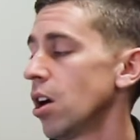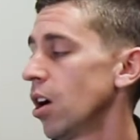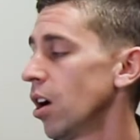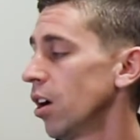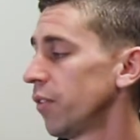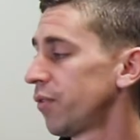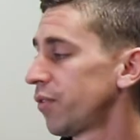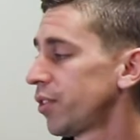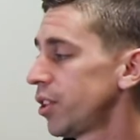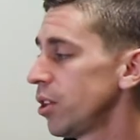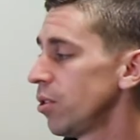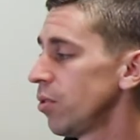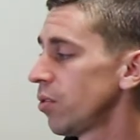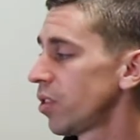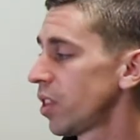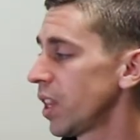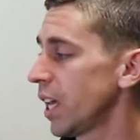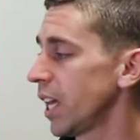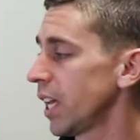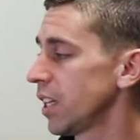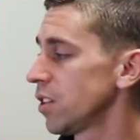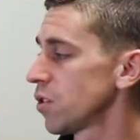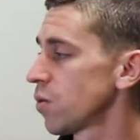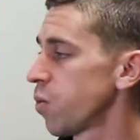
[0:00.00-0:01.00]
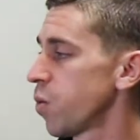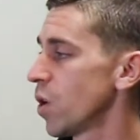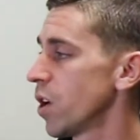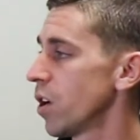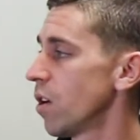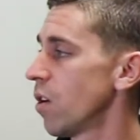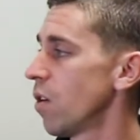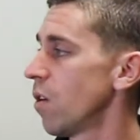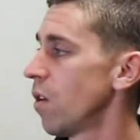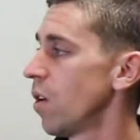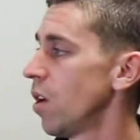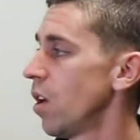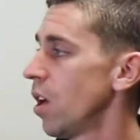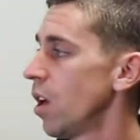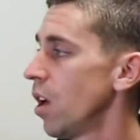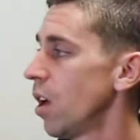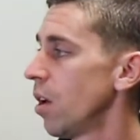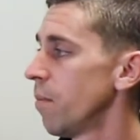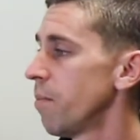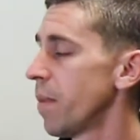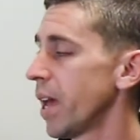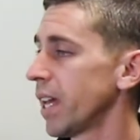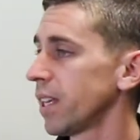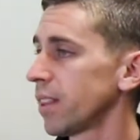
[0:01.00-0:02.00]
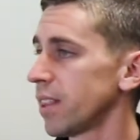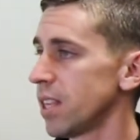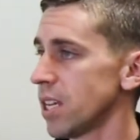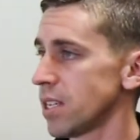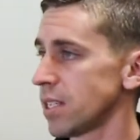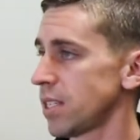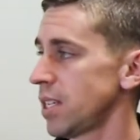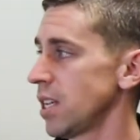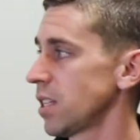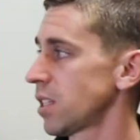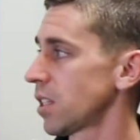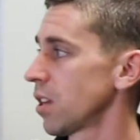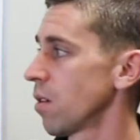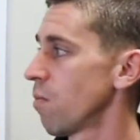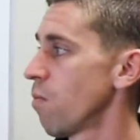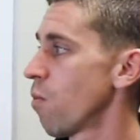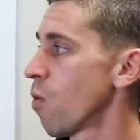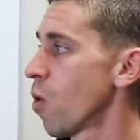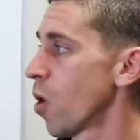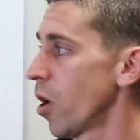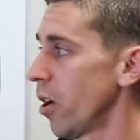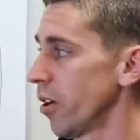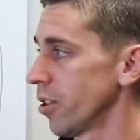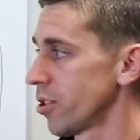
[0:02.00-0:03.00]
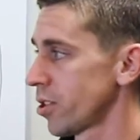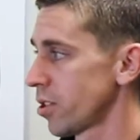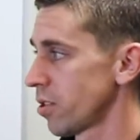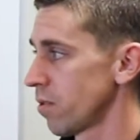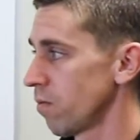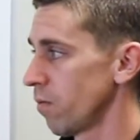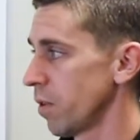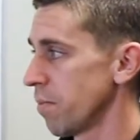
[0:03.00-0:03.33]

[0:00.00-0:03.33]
A few things will make this system worse.